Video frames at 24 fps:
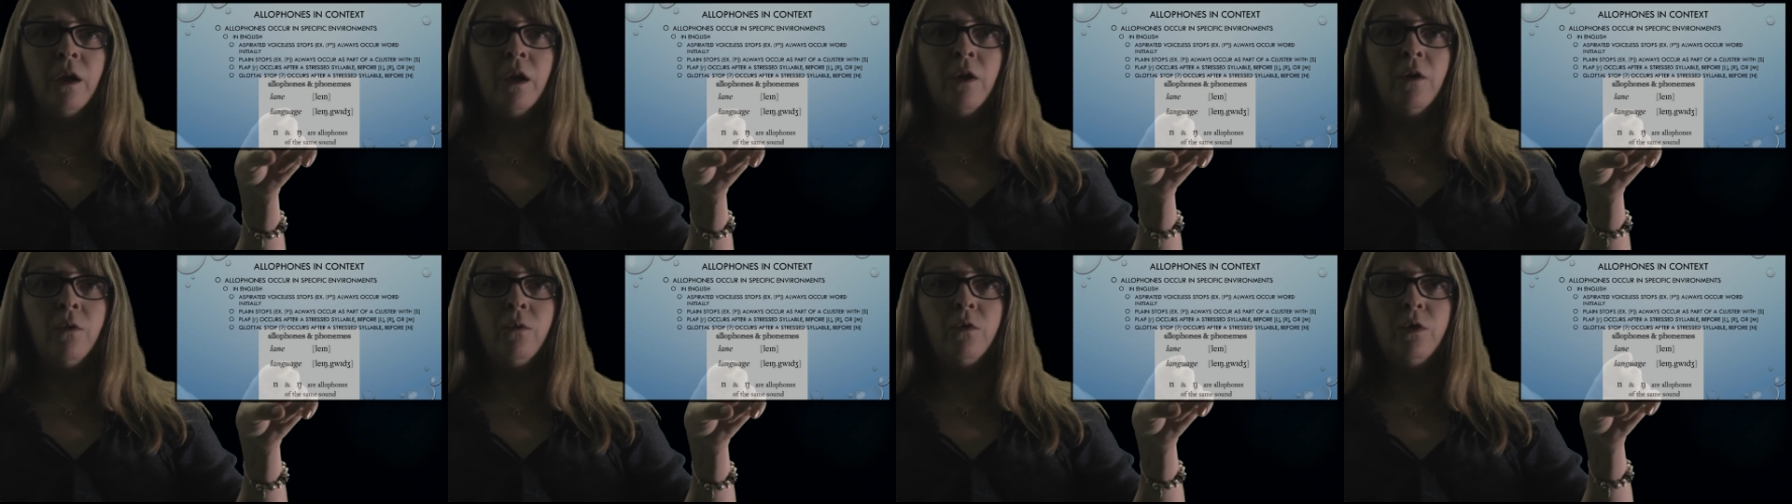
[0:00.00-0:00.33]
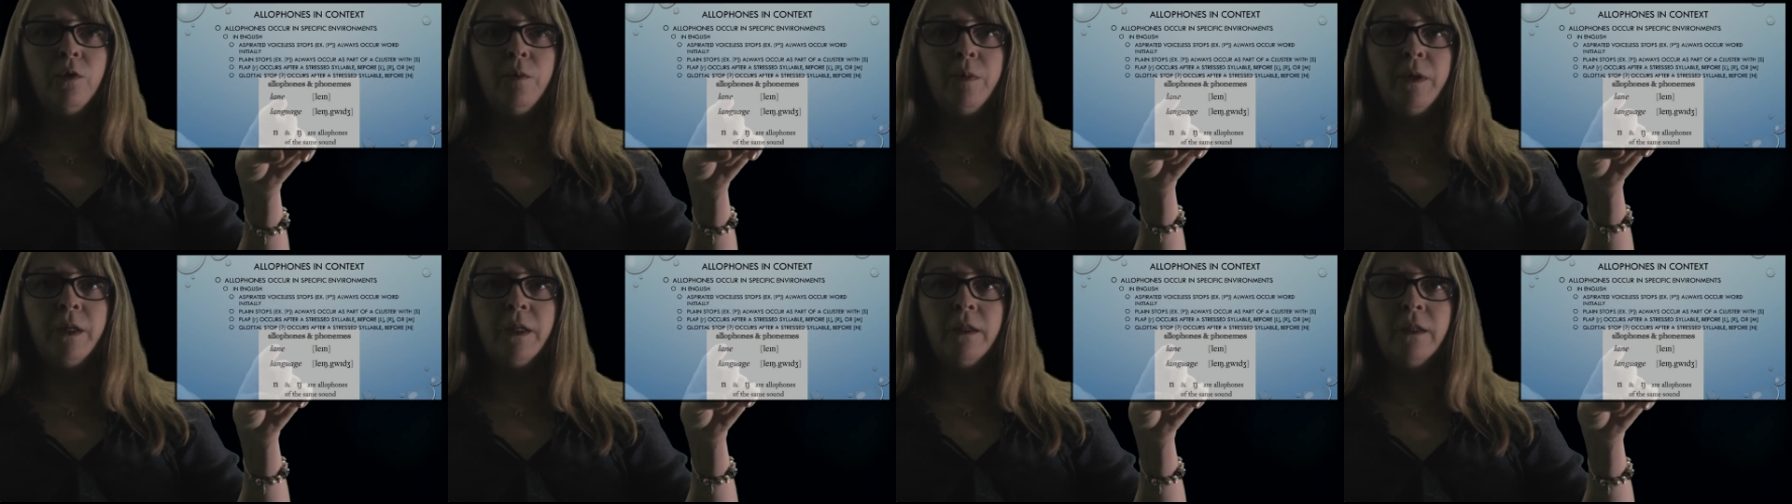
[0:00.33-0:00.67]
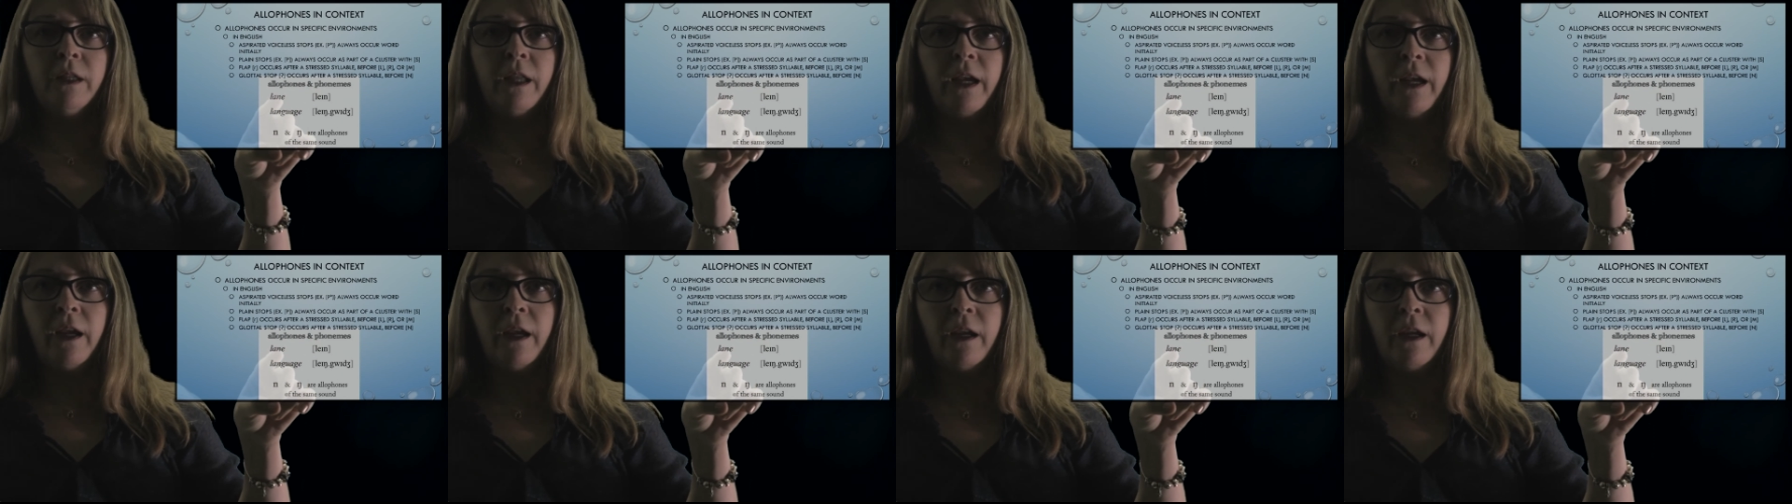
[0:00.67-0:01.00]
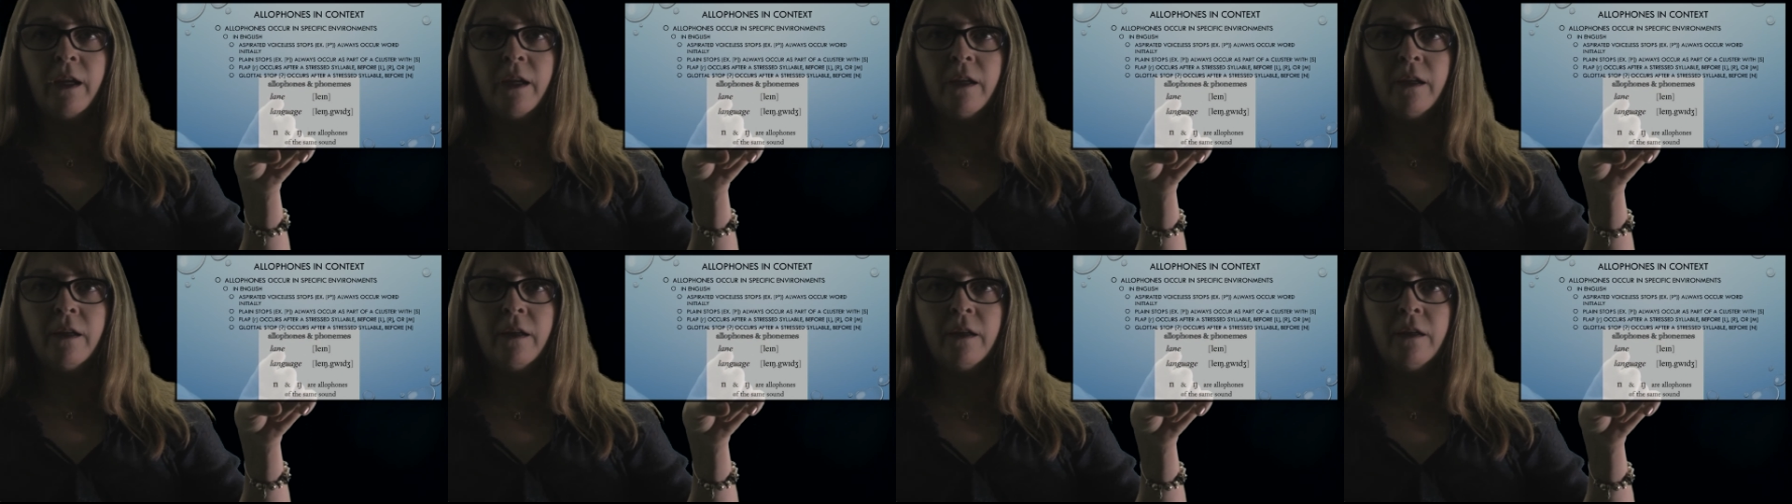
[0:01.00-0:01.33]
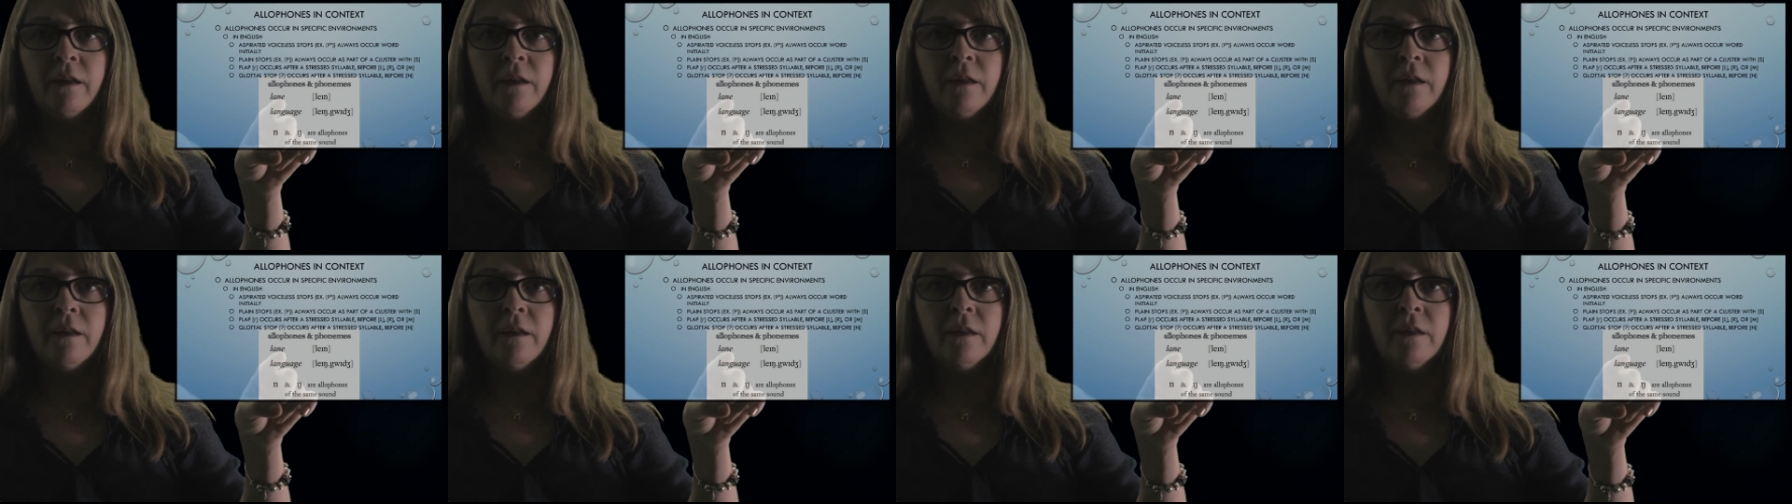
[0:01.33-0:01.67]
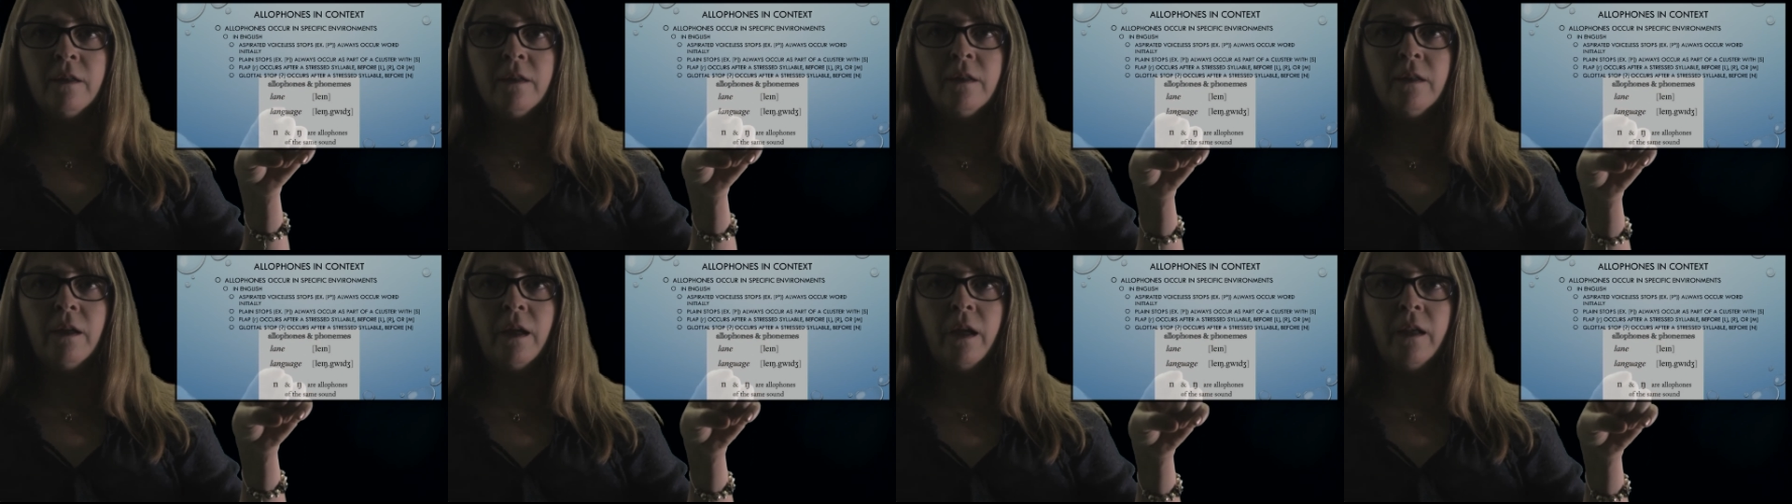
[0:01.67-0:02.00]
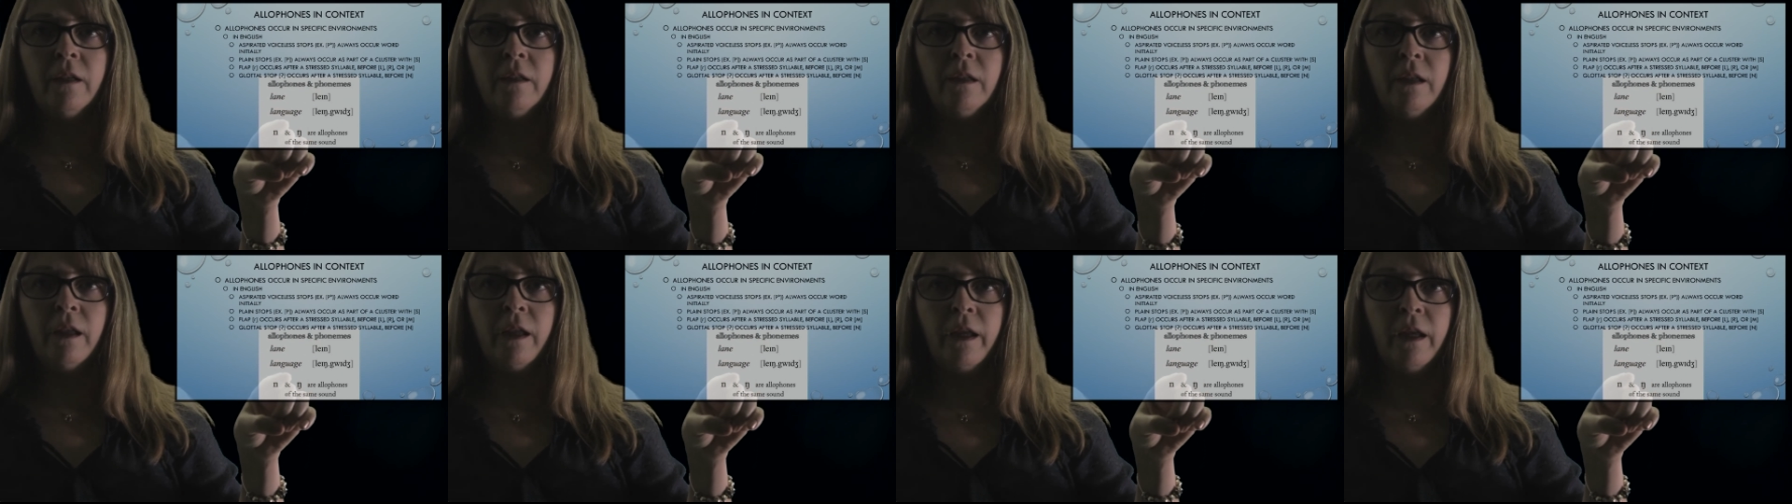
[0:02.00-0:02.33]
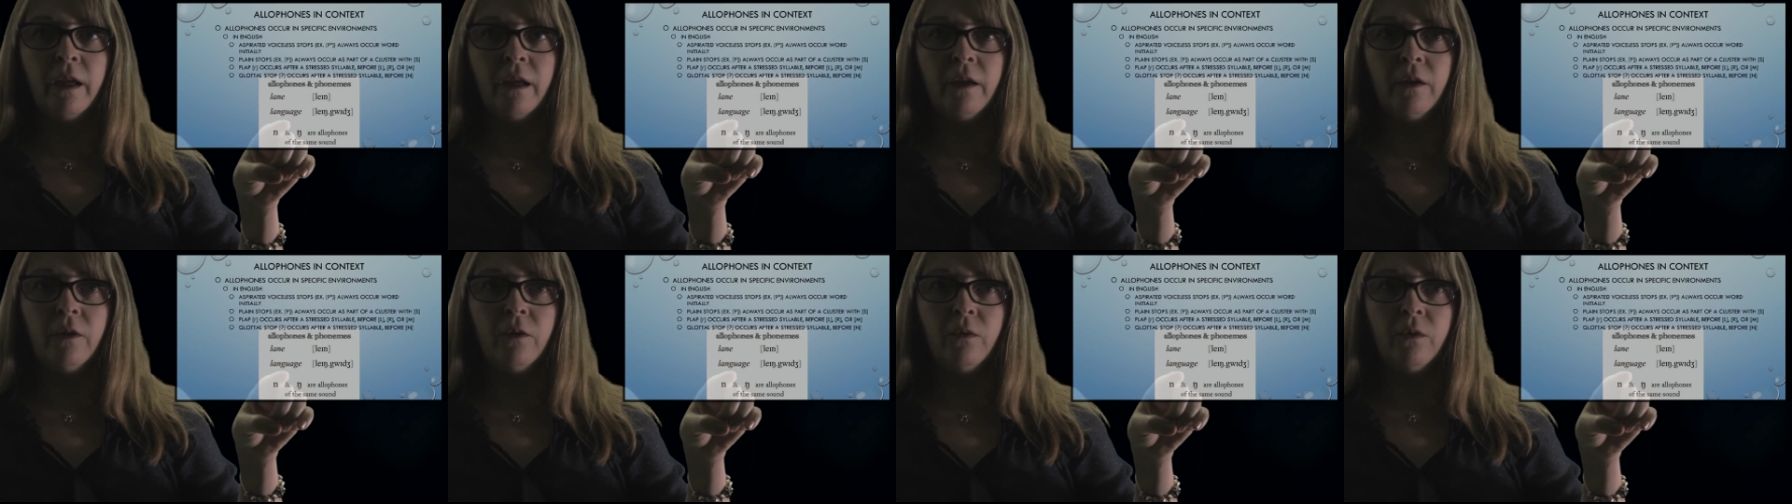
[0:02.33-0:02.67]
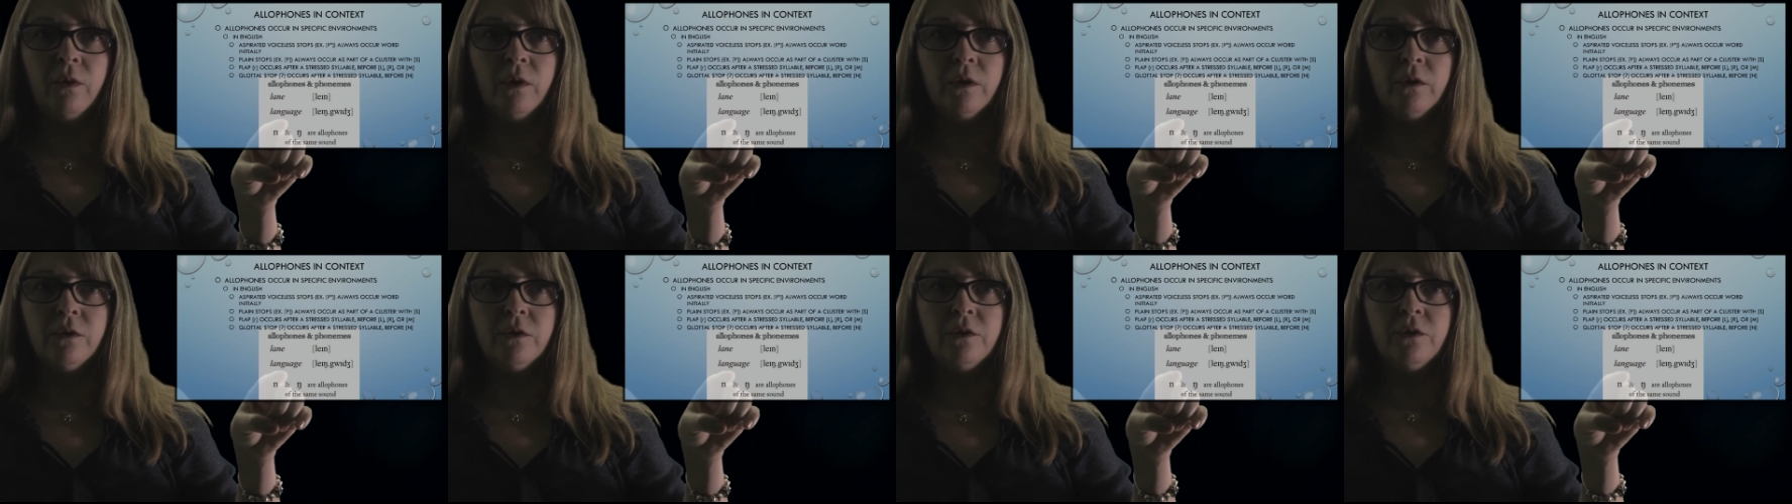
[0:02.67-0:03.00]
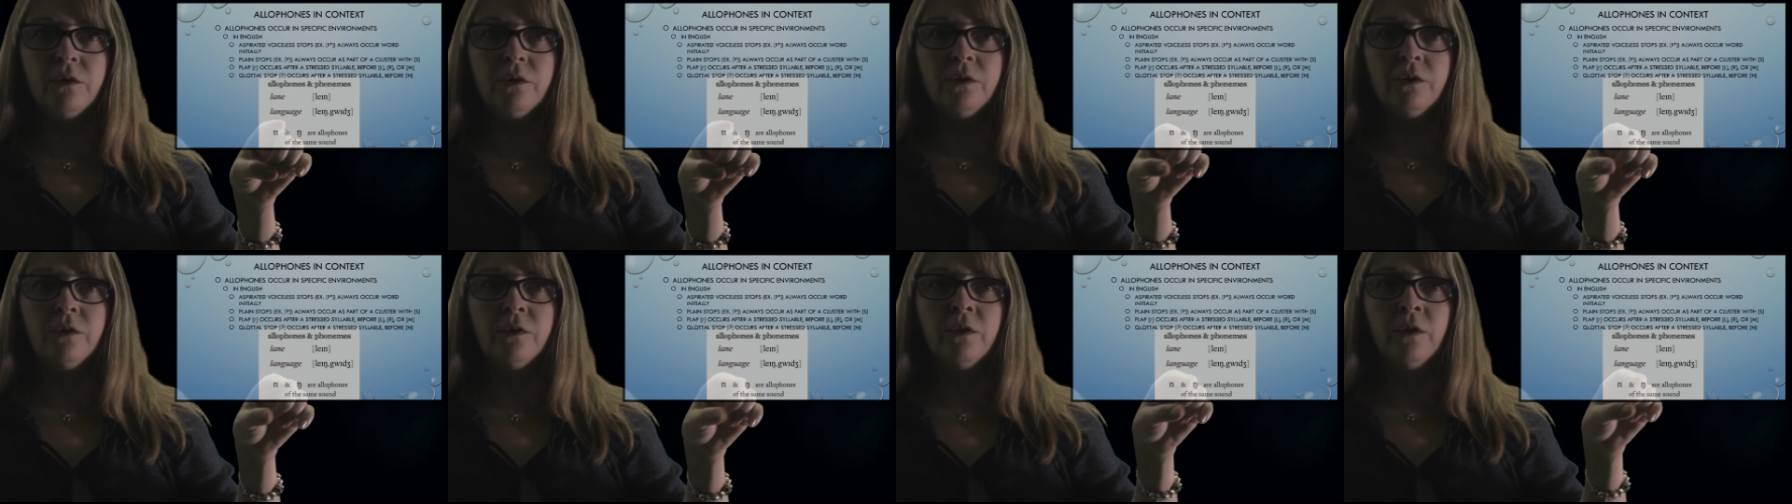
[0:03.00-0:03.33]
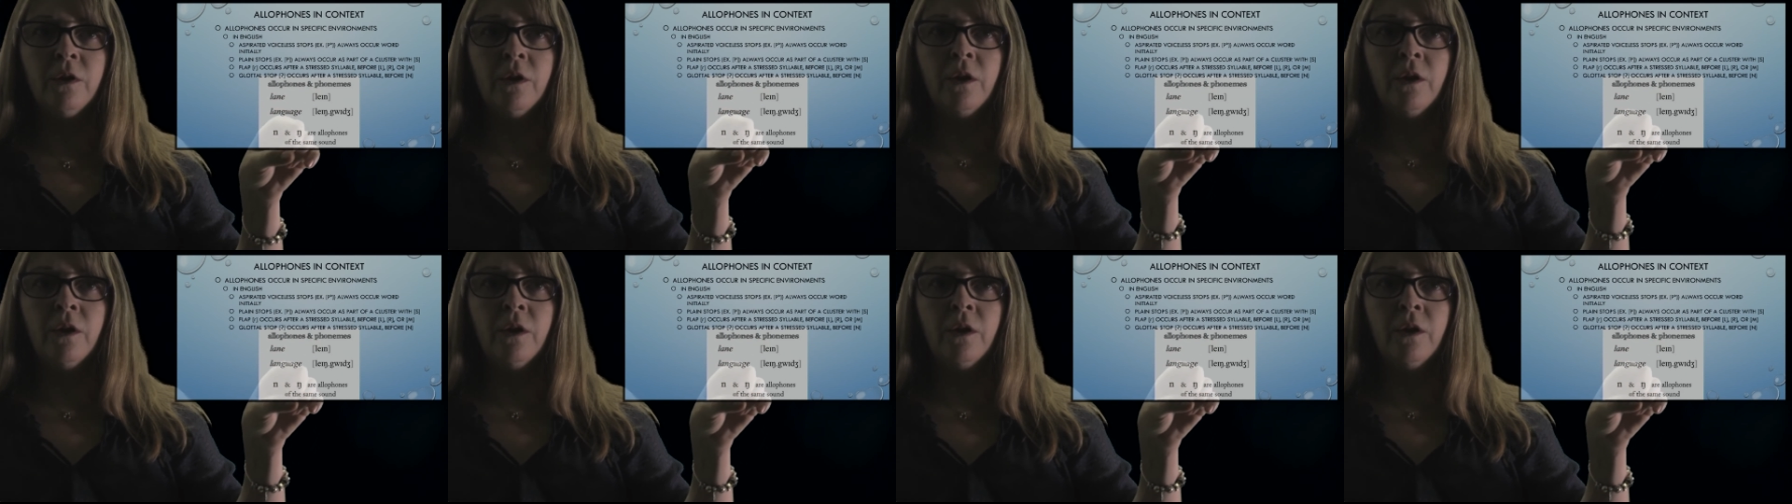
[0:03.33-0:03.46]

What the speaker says: would be lane and language.